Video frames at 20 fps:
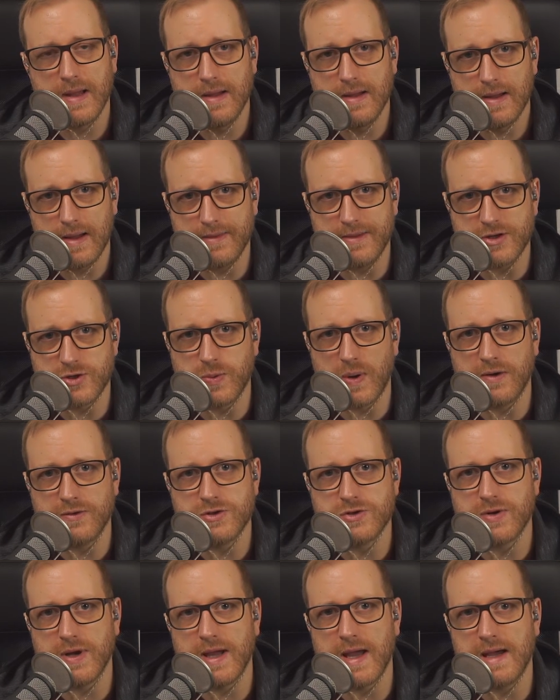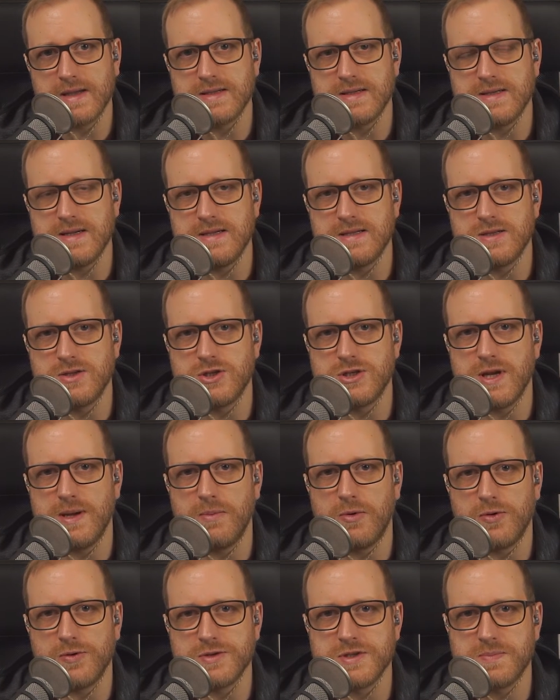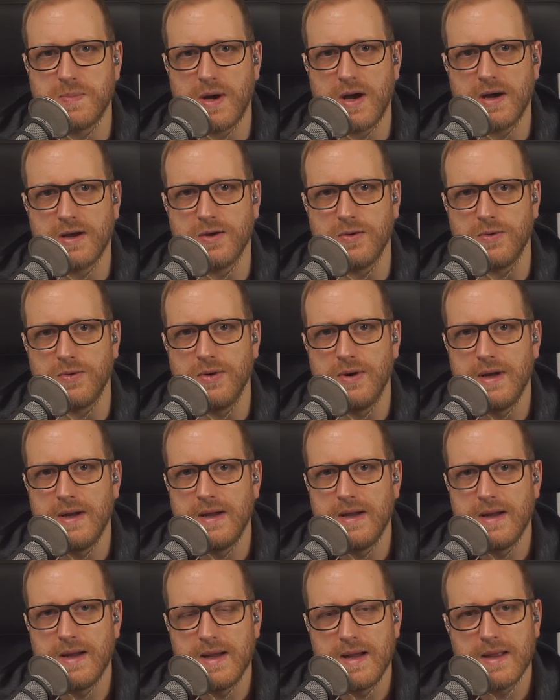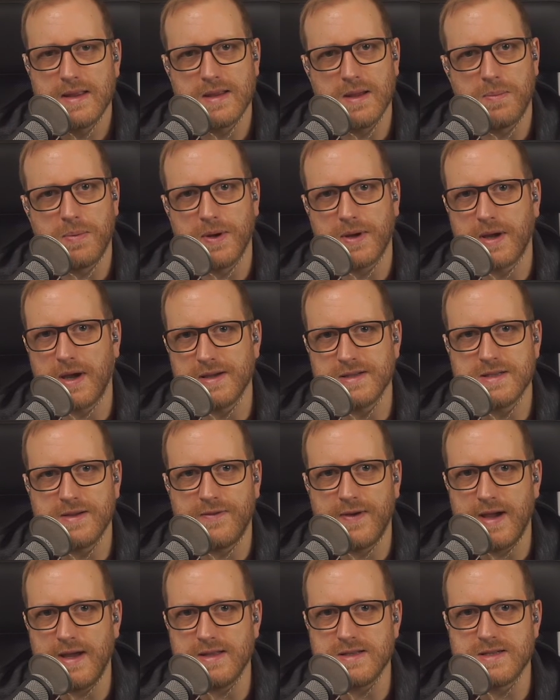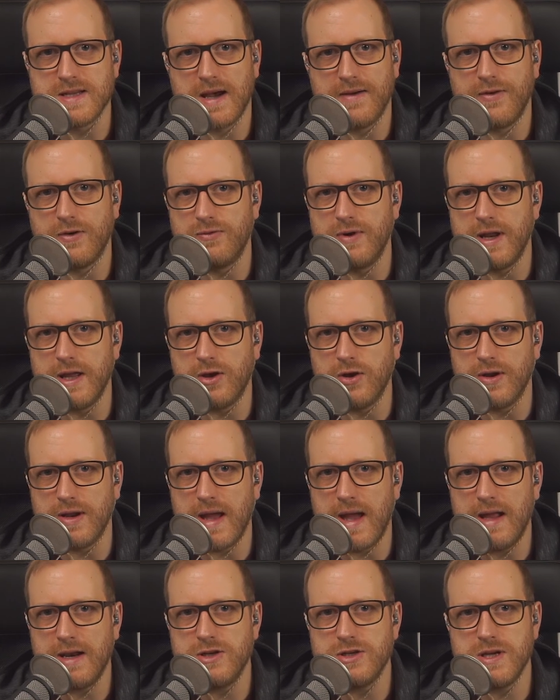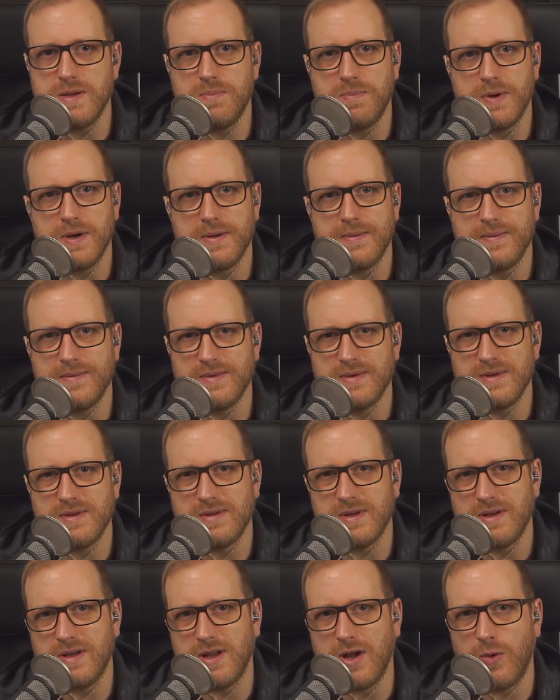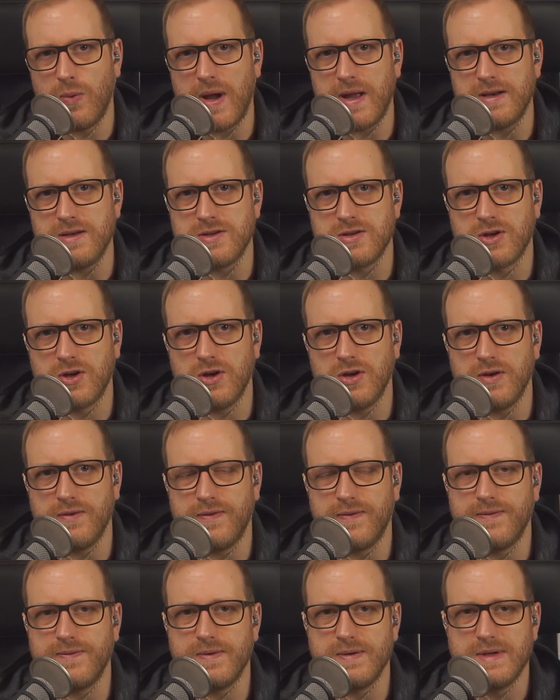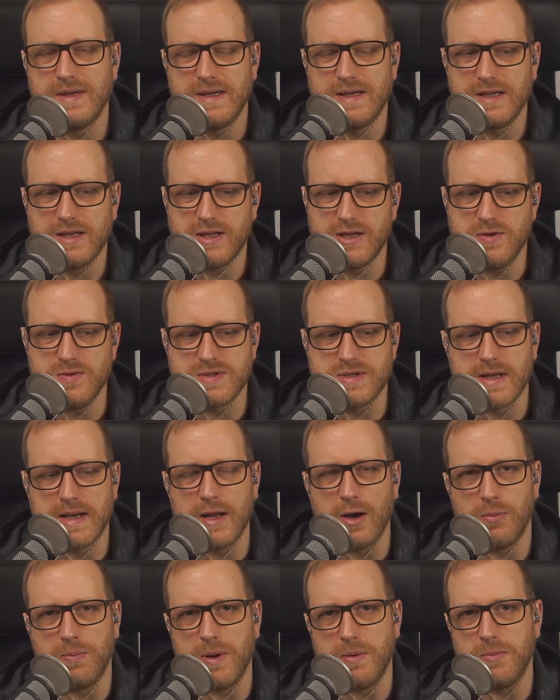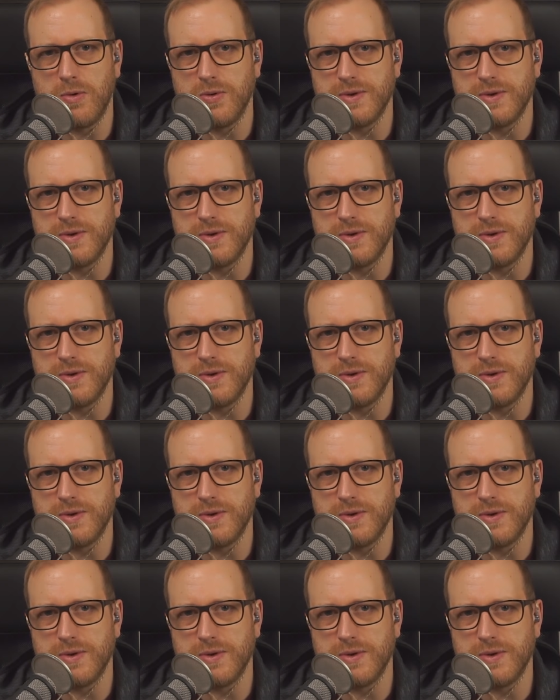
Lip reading: and the 12-string has a decent shimmer or sparkle, the percussive hits have a really good energy, but the low end could have used a little bit more